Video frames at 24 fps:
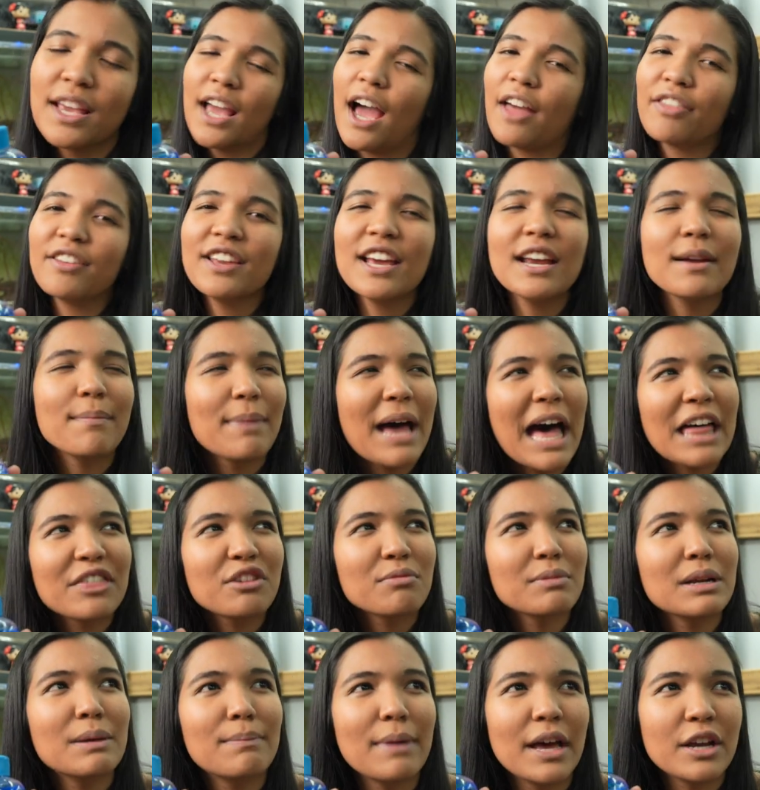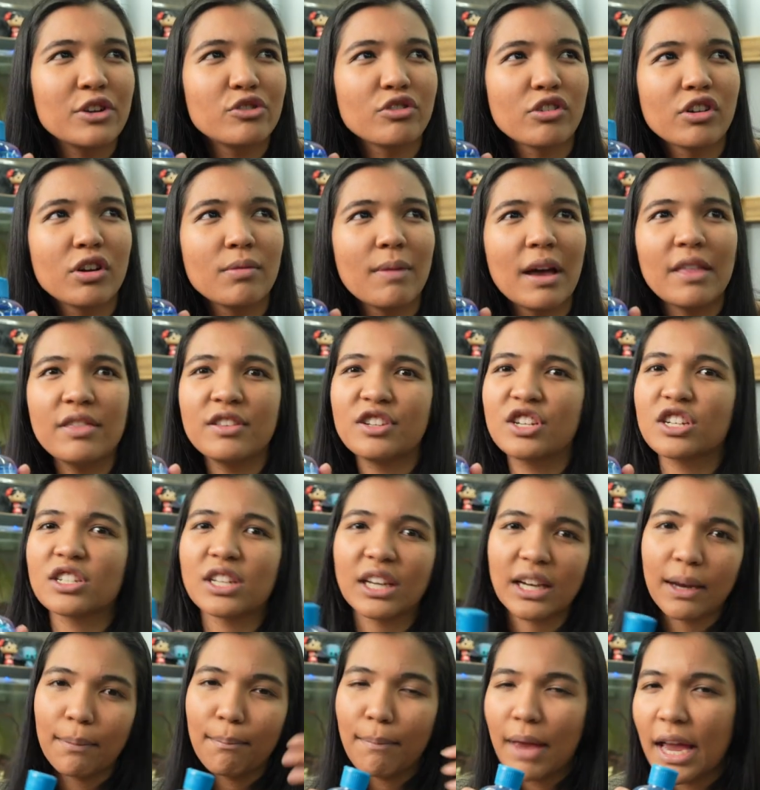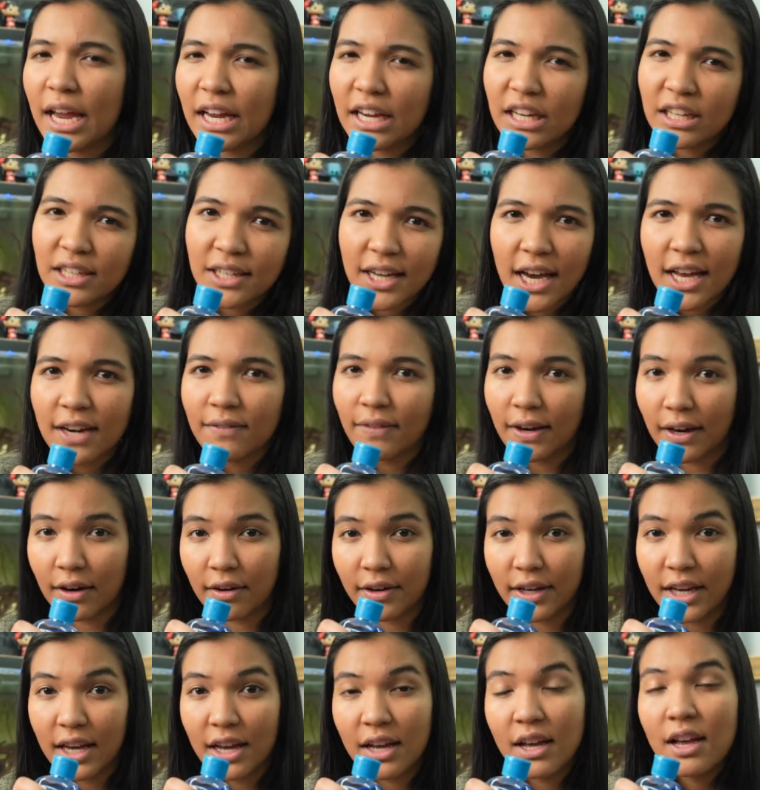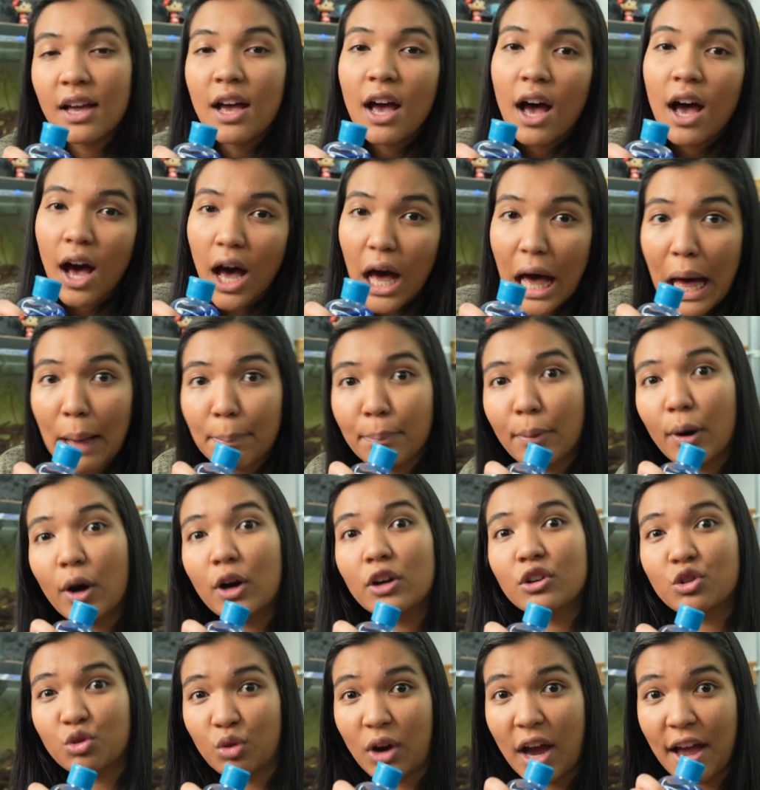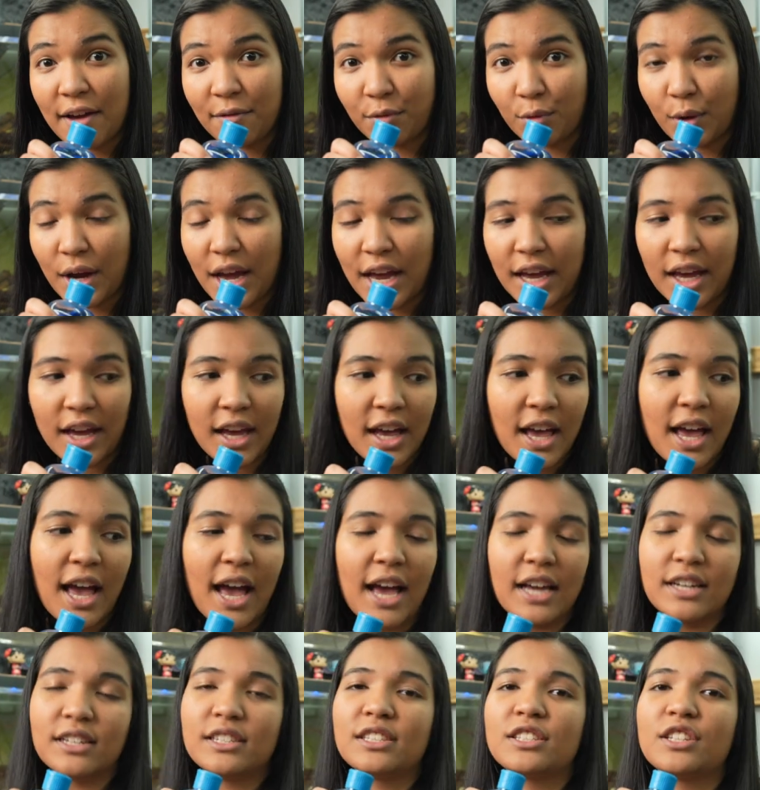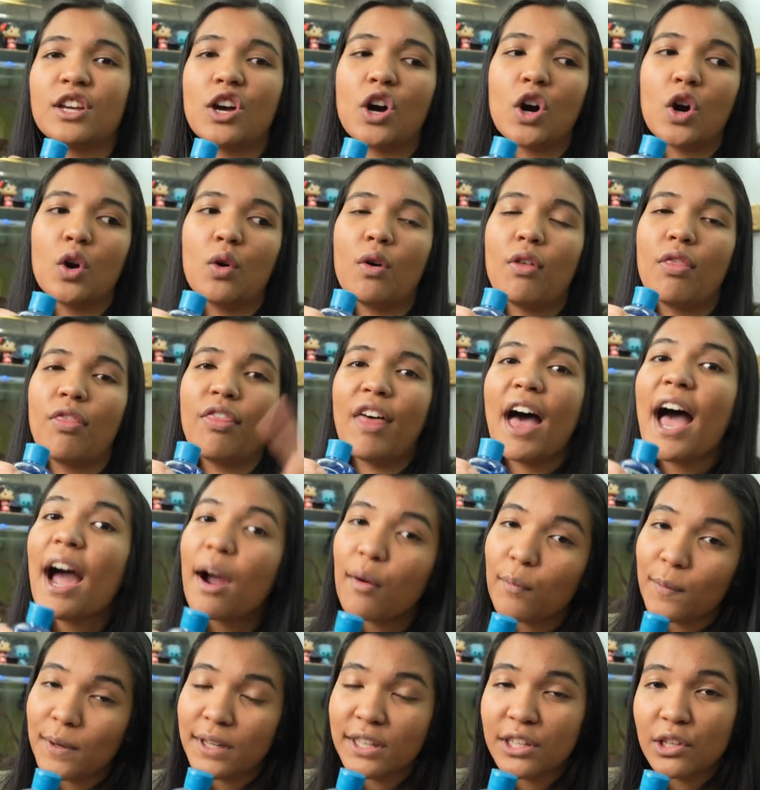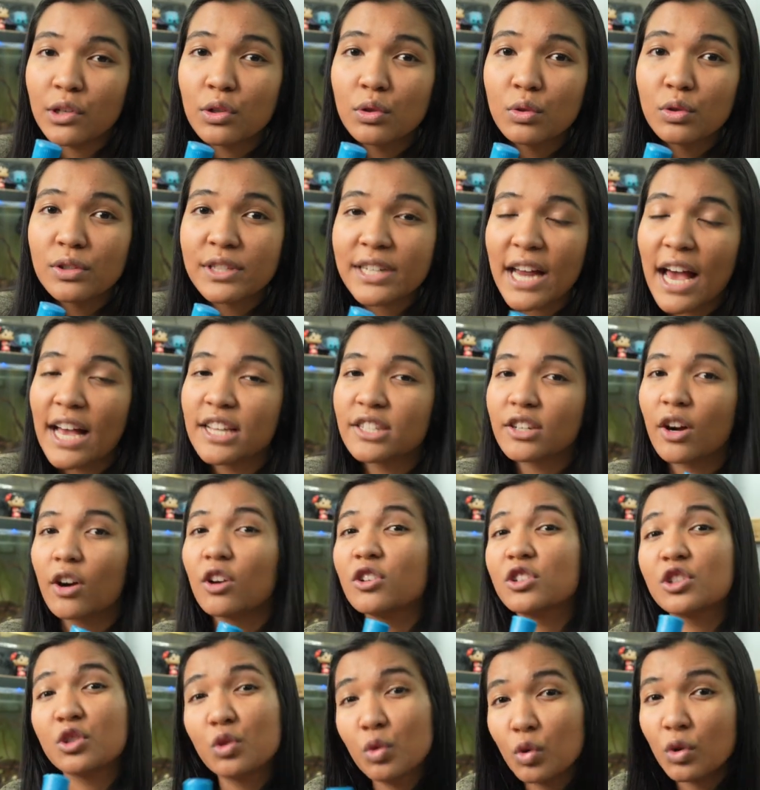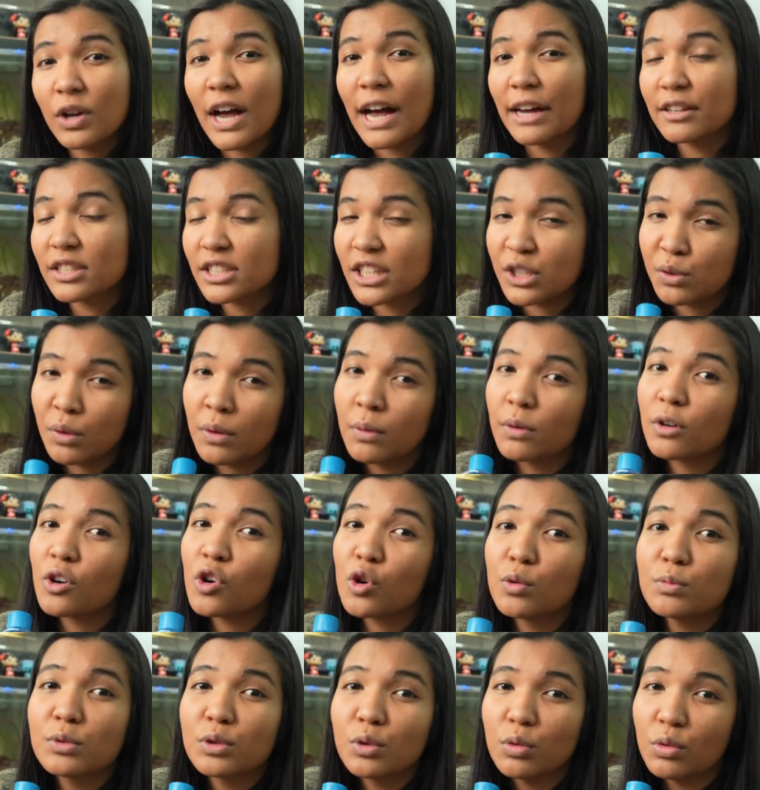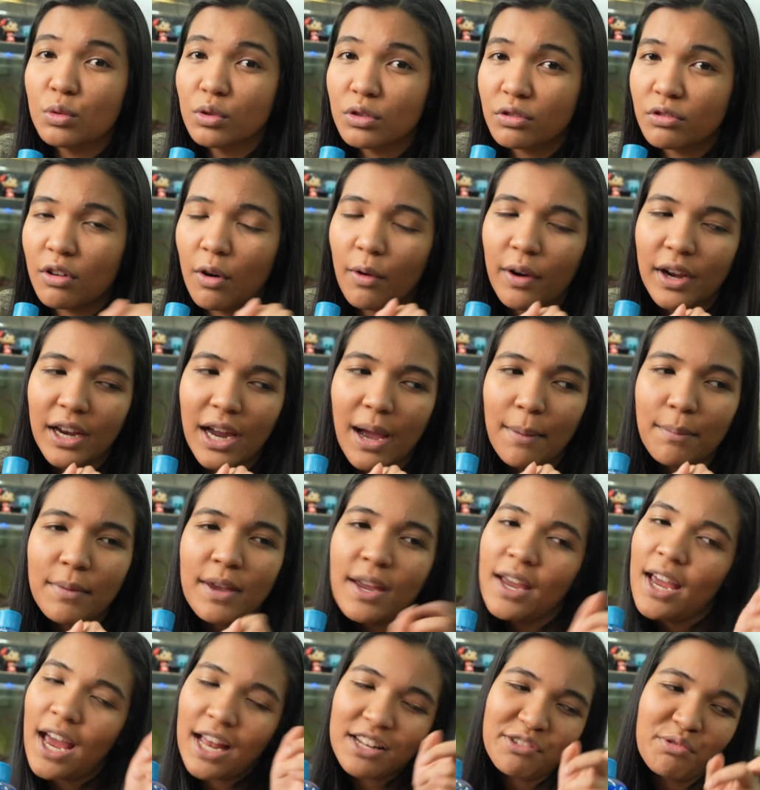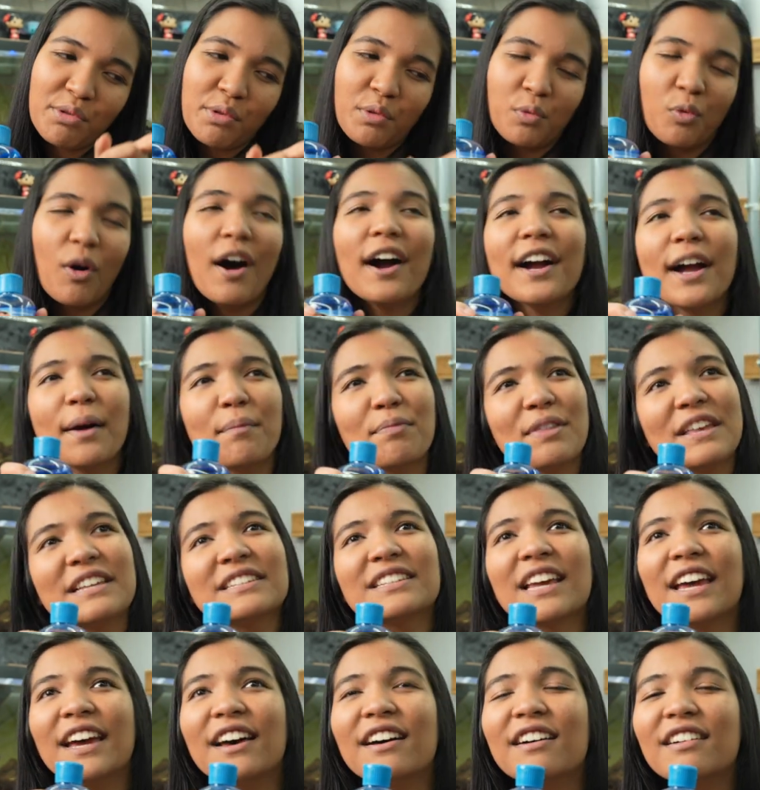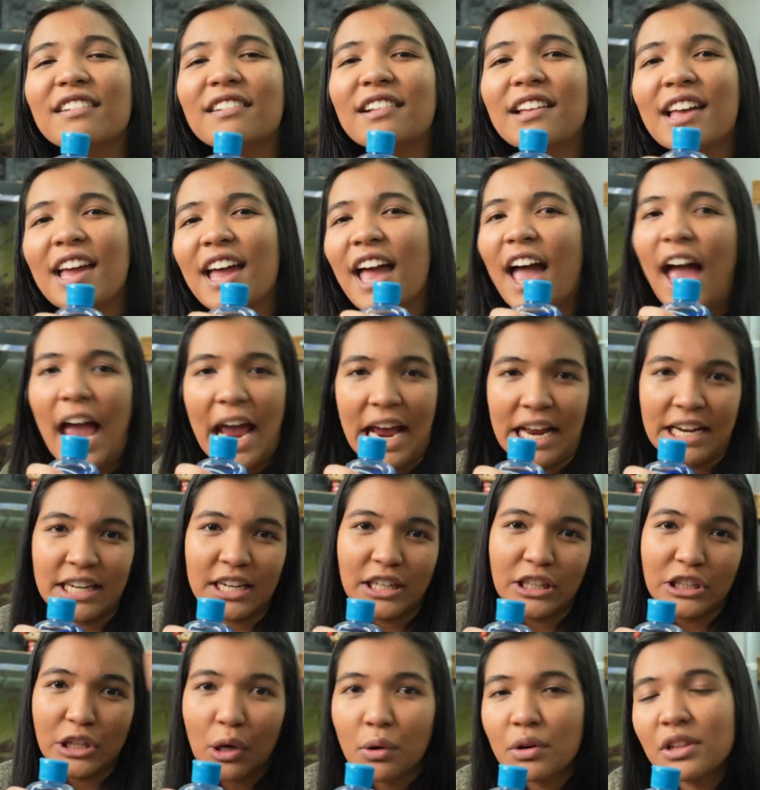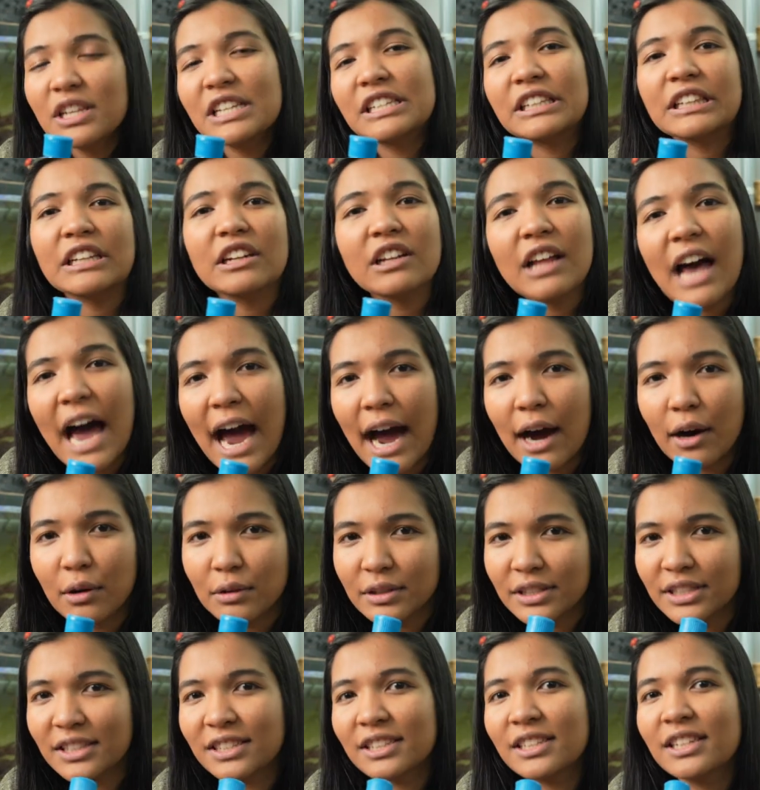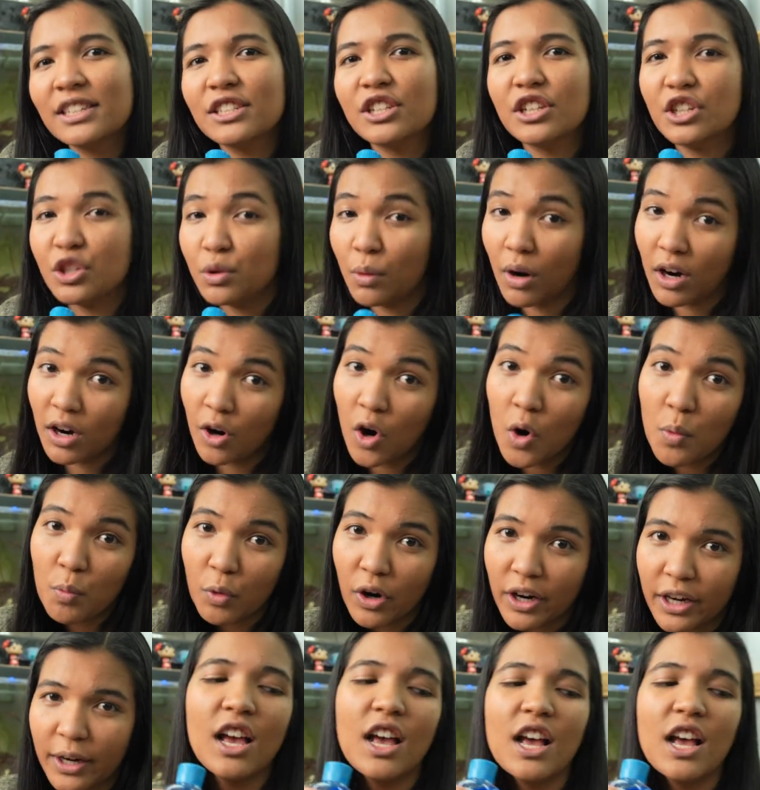I think he had a bathroom and a bedroom and just like a main kind of area up our driveway. And so that we used as our schoolhouse because we were homeschooled growing up. And so we'd walk up this hill and go to this little house to do our homework.